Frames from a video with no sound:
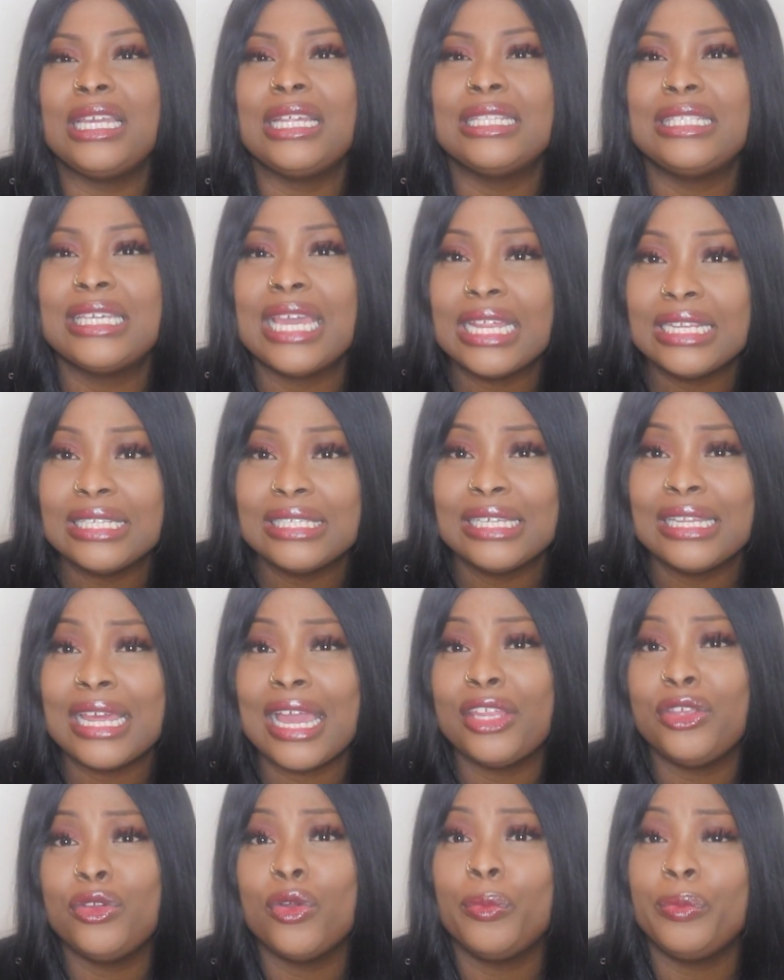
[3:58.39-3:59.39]
intended
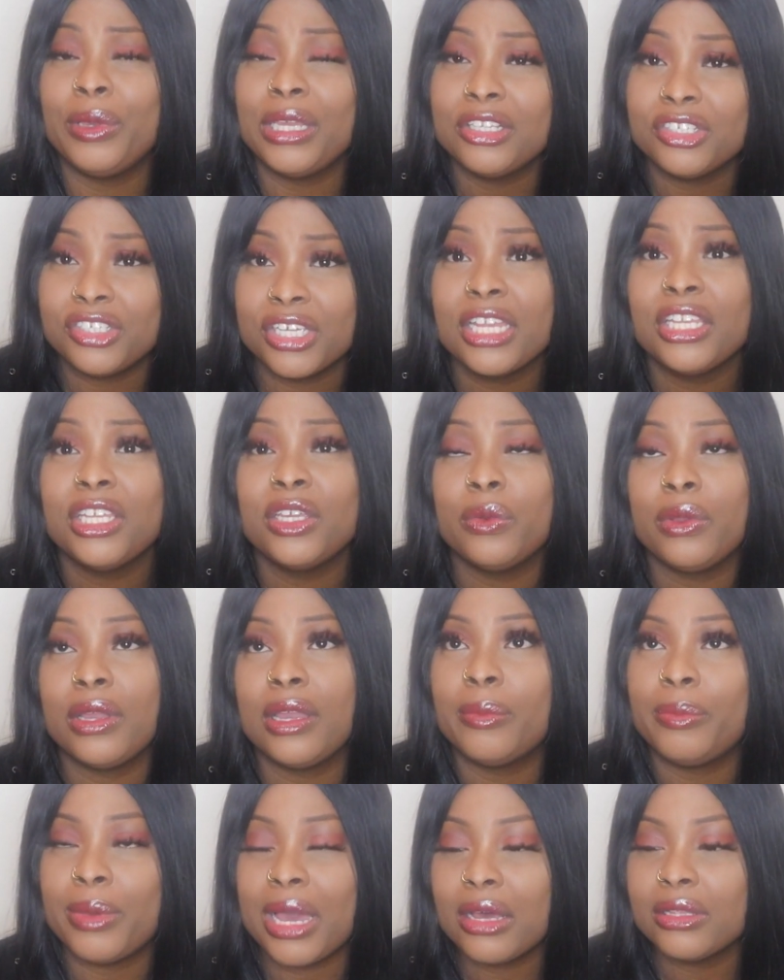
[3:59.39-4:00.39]
and you're being genuine
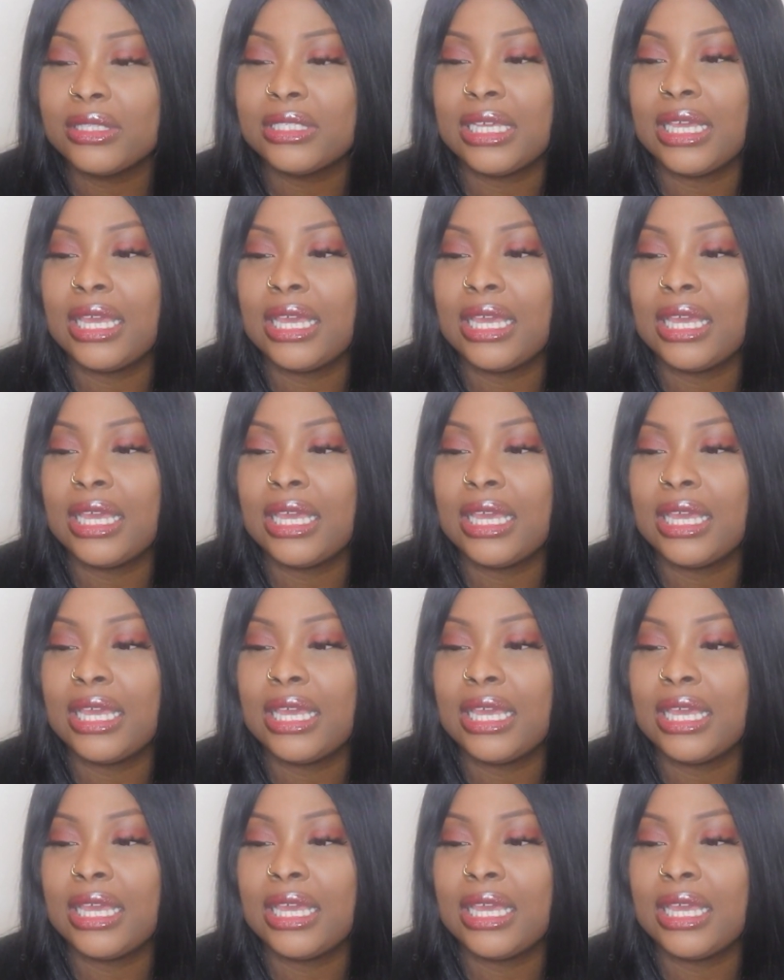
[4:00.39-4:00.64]
about